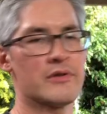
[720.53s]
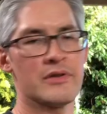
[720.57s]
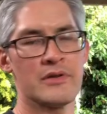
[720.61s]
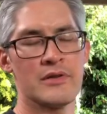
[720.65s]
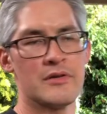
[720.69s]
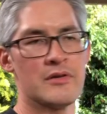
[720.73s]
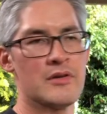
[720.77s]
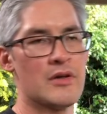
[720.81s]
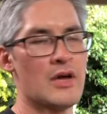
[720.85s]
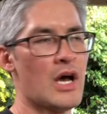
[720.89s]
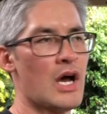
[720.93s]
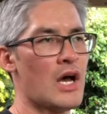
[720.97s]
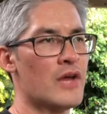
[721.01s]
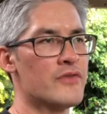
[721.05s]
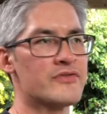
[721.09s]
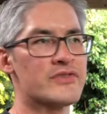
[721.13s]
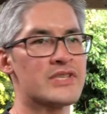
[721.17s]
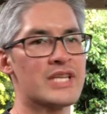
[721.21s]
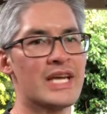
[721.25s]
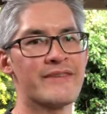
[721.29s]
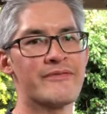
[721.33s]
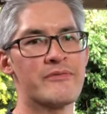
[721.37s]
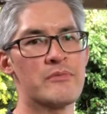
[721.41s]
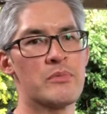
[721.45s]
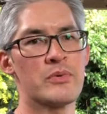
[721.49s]
an
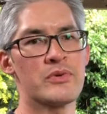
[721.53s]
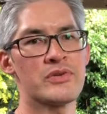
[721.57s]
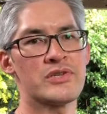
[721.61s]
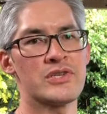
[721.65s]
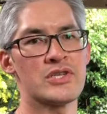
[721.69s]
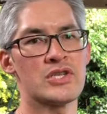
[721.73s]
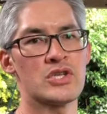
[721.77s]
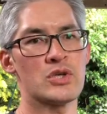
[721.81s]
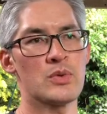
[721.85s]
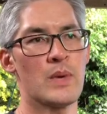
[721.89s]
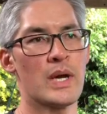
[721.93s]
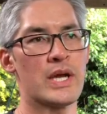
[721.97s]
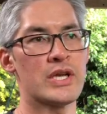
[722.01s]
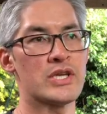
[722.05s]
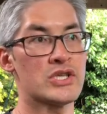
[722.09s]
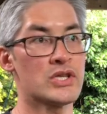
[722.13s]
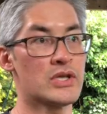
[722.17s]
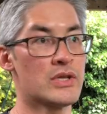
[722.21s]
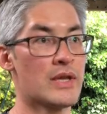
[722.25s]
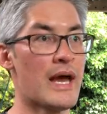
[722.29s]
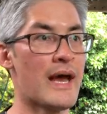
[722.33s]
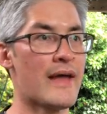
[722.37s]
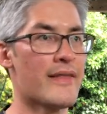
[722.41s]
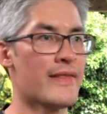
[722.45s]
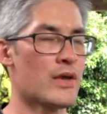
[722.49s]
unsavable
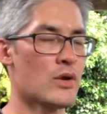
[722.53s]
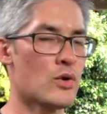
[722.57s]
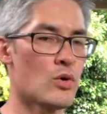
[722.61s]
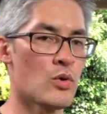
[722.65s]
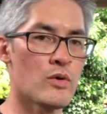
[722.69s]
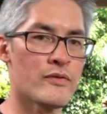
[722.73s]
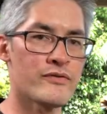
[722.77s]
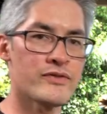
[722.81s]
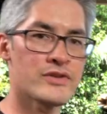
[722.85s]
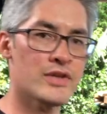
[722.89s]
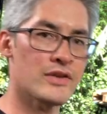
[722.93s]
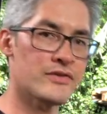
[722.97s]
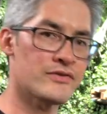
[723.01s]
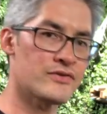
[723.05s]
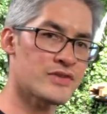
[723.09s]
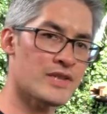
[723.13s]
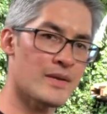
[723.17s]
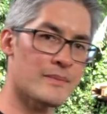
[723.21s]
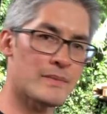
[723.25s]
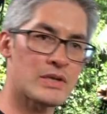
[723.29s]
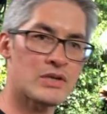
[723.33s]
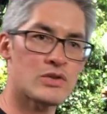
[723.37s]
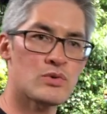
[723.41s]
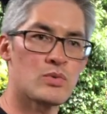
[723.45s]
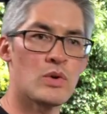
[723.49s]
situation, and then all of a sudden
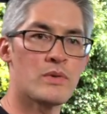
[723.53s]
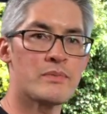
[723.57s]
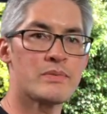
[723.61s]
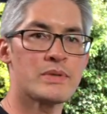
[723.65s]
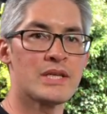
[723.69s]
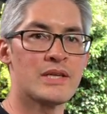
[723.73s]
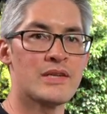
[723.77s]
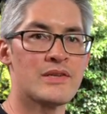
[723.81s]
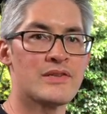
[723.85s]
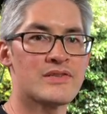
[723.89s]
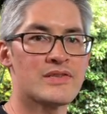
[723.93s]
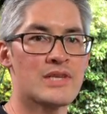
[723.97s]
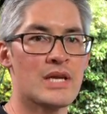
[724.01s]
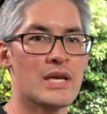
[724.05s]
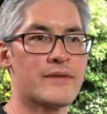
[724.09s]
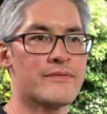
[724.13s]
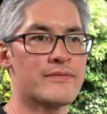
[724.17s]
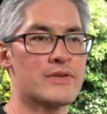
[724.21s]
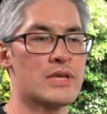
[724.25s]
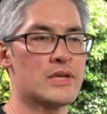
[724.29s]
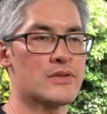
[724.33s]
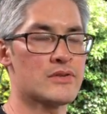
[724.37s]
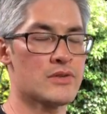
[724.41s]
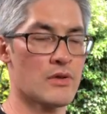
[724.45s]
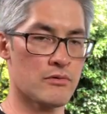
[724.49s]
something swooped in and
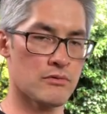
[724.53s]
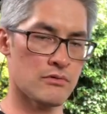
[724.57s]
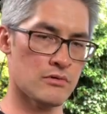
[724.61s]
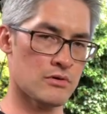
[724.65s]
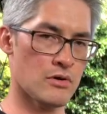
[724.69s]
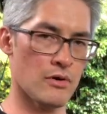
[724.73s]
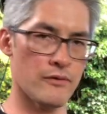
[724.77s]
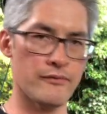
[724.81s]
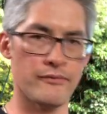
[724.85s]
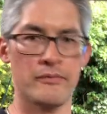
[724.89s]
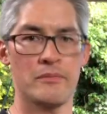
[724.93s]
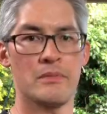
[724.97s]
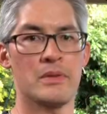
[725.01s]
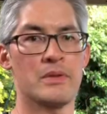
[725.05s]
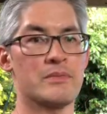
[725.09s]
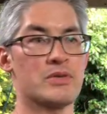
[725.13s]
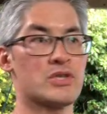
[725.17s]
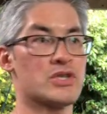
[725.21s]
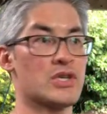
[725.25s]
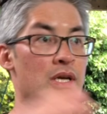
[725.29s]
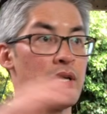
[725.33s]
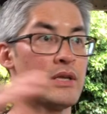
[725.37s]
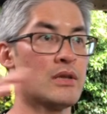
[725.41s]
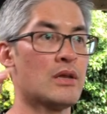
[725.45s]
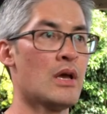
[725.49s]
saved it. So God from the
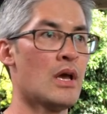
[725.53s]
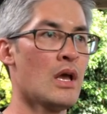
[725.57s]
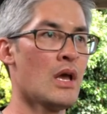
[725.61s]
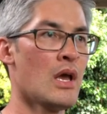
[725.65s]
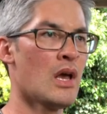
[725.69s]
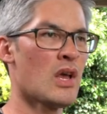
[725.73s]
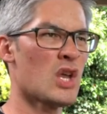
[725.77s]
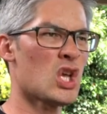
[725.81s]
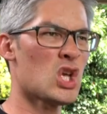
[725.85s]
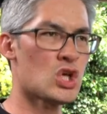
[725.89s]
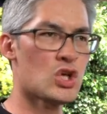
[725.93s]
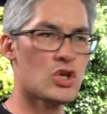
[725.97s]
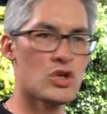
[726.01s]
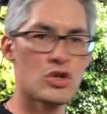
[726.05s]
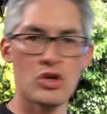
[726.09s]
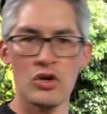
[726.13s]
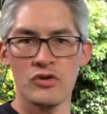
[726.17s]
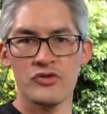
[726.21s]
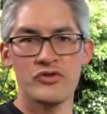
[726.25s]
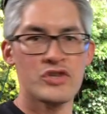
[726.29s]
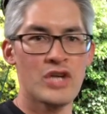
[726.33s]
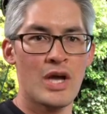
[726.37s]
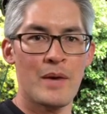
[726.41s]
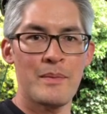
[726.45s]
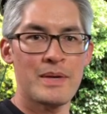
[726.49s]
machine,
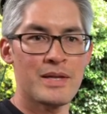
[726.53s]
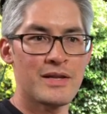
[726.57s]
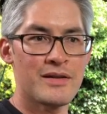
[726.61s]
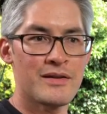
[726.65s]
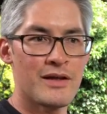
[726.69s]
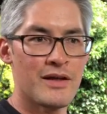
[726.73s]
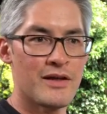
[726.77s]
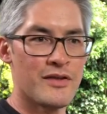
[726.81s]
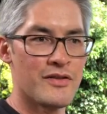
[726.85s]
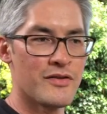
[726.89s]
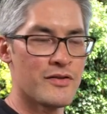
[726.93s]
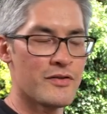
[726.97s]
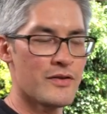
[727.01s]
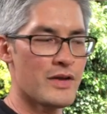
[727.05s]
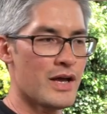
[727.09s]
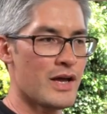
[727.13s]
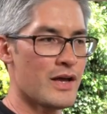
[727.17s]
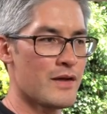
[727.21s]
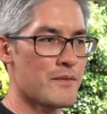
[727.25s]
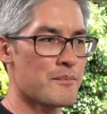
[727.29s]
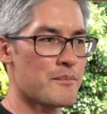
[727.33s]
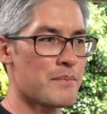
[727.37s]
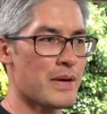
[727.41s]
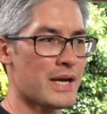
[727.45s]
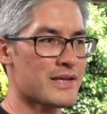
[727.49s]
God's come in
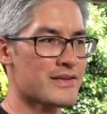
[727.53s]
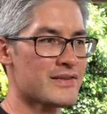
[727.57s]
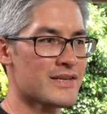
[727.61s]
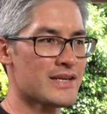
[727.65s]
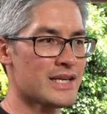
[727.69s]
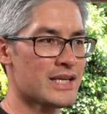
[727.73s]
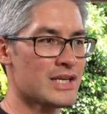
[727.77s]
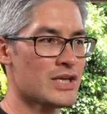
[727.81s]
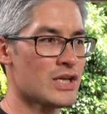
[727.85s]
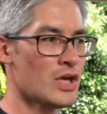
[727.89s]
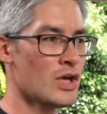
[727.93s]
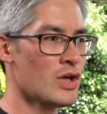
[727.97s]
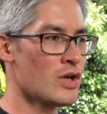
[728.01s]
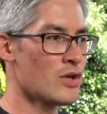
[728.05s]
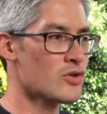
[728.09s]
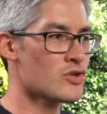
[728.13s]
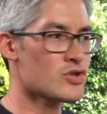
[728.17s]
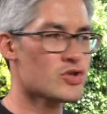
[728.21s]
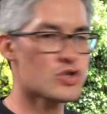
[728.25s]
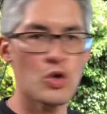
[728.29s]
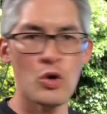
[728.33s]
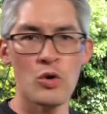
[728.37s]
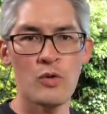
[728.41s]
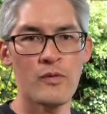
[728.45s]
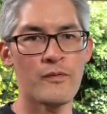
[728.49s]
and basically
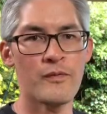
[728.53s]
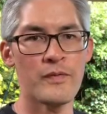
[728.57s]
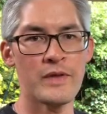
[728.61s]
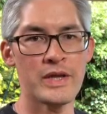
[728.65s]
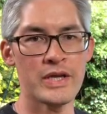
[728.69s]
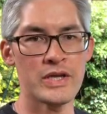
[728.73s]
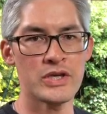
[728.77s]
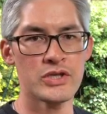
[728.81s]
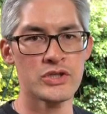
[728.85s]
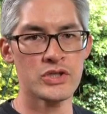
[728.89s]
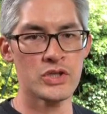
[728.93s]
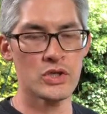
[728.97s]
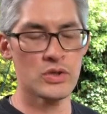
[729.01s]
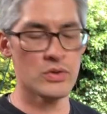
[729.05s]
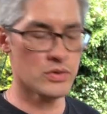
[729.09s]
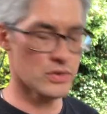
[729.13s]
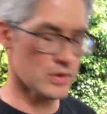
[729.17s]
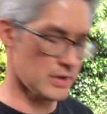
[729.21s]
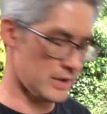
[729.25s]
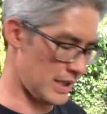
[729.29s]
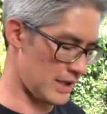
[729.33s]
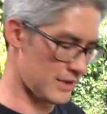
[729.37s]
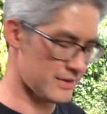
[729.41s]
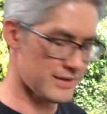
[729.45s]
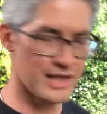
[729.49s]
solved the issue.
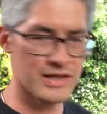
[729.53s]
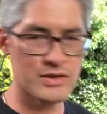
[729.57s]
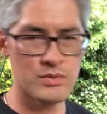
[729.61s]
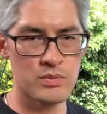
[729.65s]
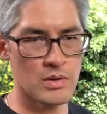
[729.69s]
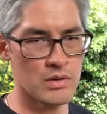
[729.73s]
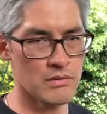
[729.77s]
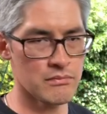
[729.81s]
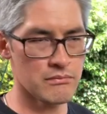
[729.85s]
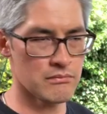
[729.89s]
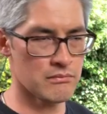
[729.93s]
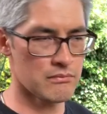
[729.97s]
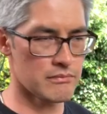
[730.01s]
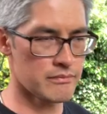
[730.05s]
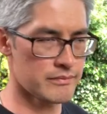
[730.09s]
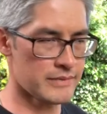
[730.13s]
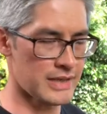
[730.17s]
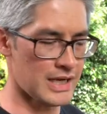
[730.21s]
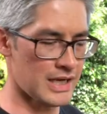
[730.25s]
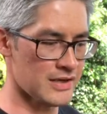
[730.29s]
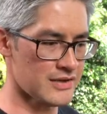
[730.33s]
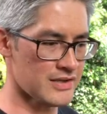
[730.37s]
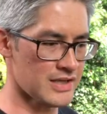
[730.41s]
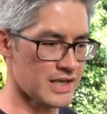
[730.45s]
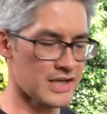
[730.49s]
And that's what
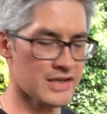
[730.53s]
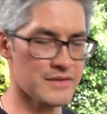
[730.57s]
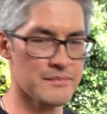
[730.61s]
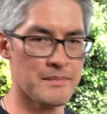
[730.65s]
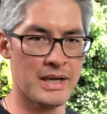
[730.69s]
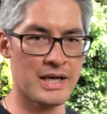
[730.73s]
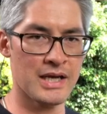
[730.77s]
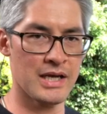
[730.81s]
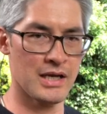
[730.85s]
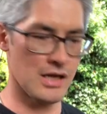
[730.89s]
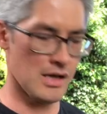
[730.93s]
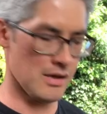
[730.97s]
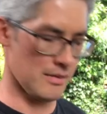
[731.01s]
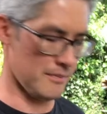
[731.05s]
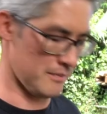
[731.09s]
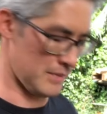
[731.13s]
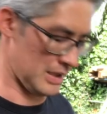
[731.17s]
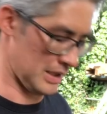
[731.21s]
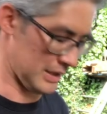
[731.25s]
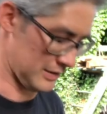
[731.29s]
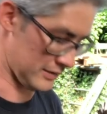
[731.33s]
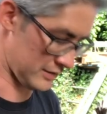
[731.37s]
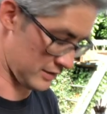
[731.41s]
Deus Ex Machina means.